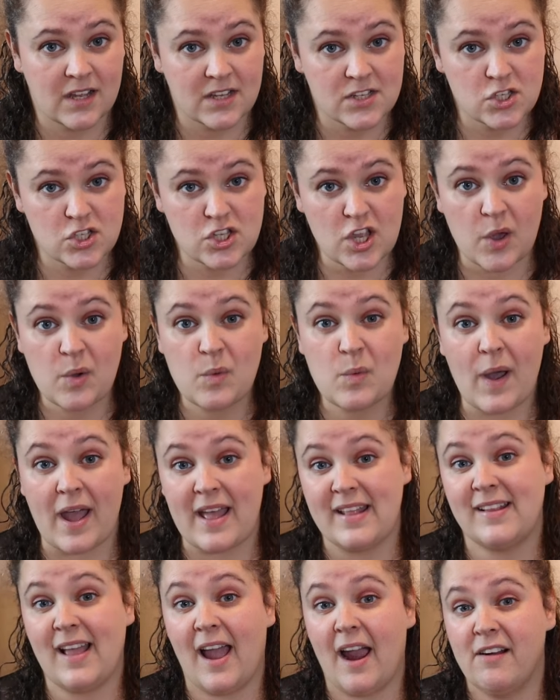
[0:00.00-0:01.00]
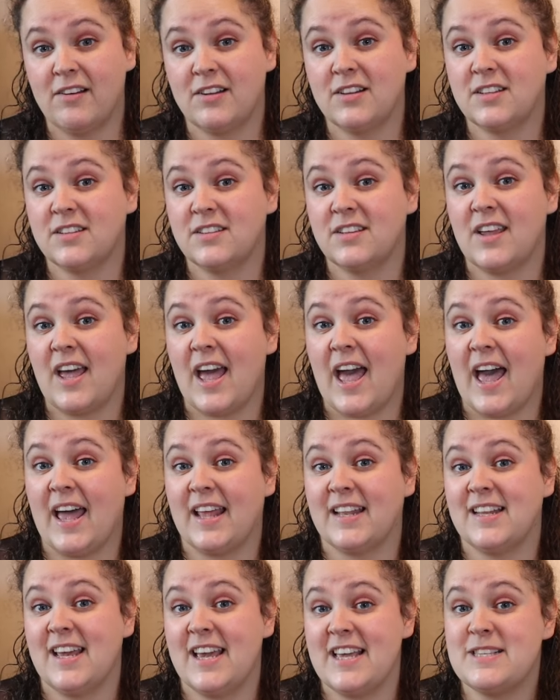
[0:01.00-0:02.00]
So when Harald
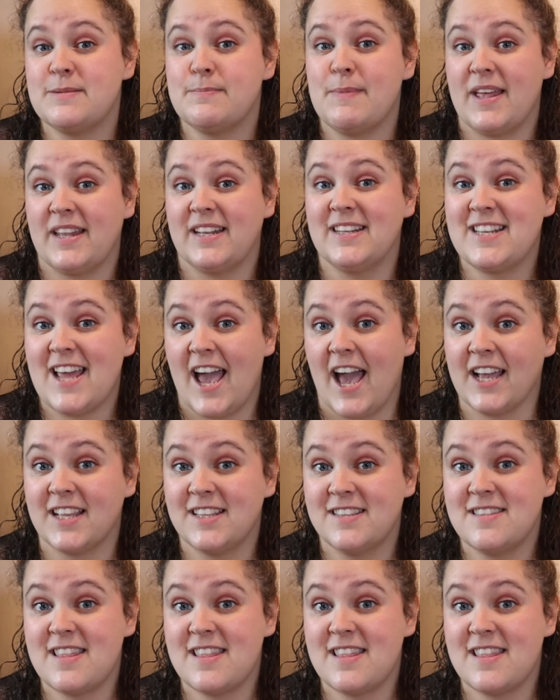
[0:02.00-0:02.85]
and his men attacked,